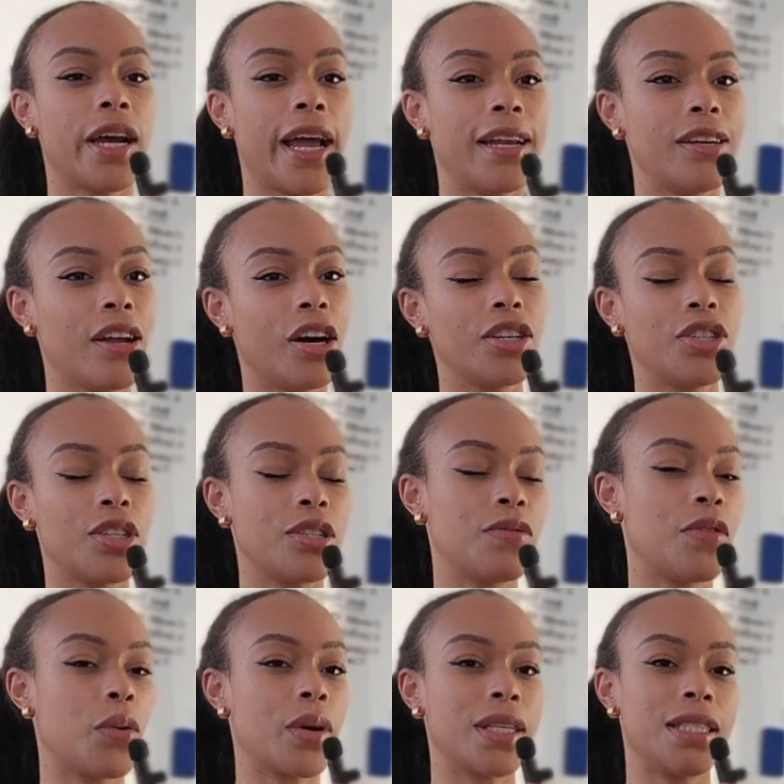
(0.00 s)
and not just
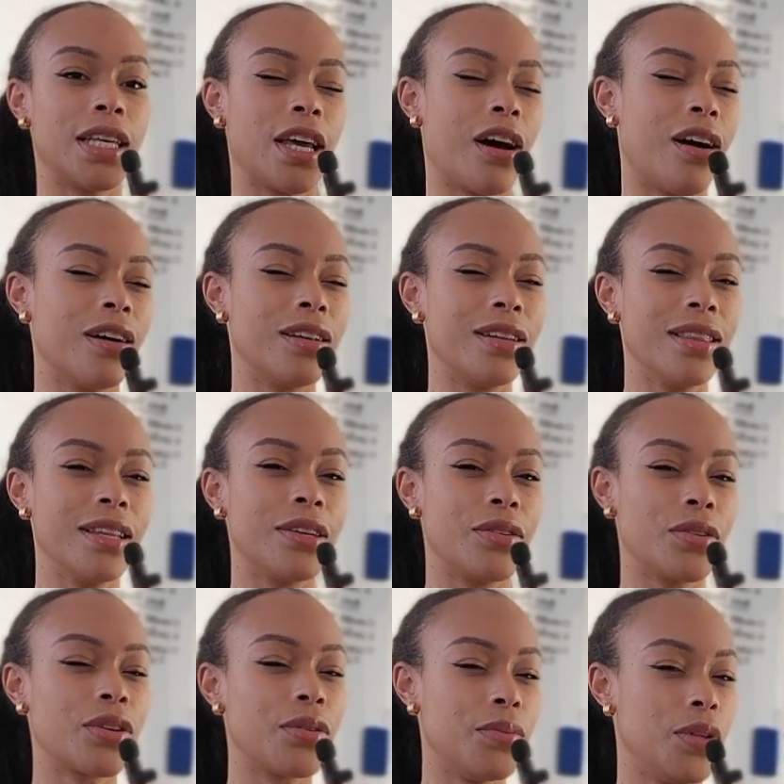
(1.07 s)
focusing on
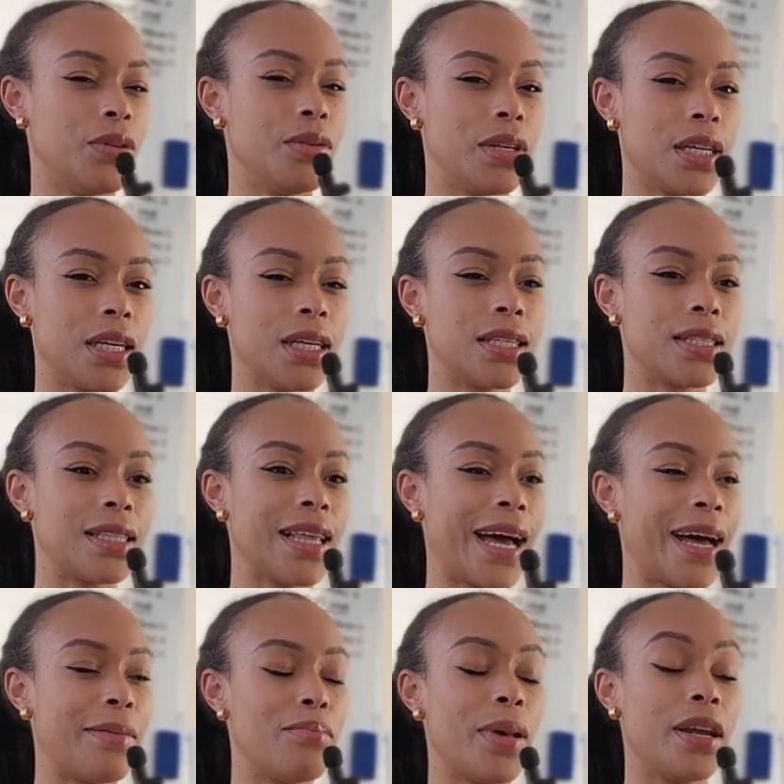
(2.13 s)
little communities
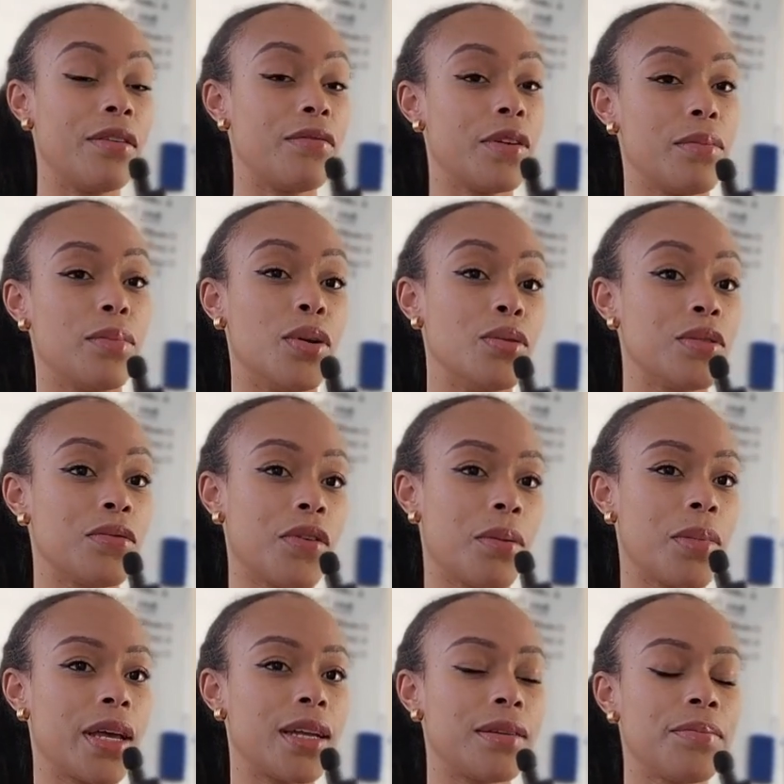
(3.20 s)
that benefit most
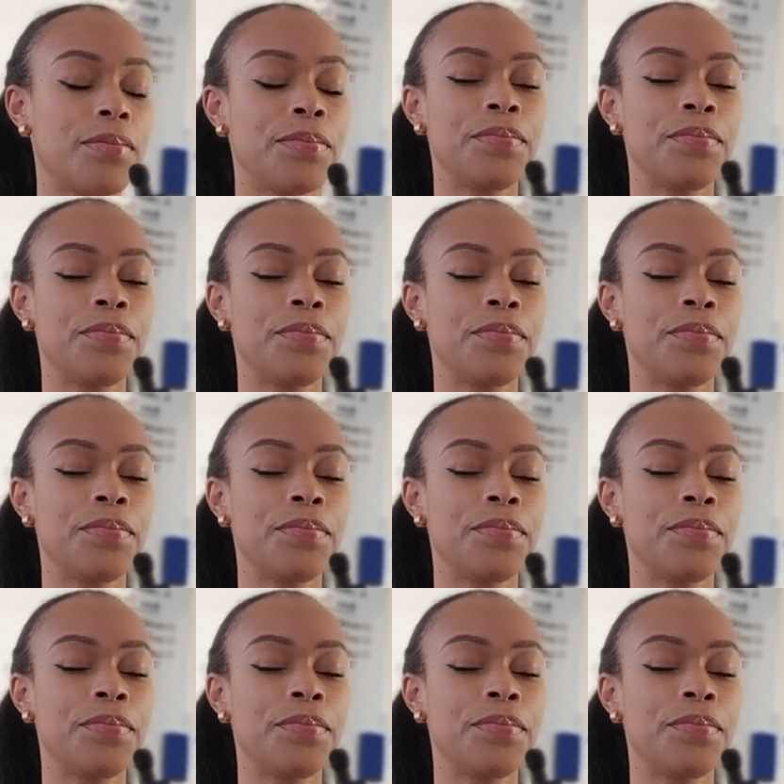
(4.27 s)
from it.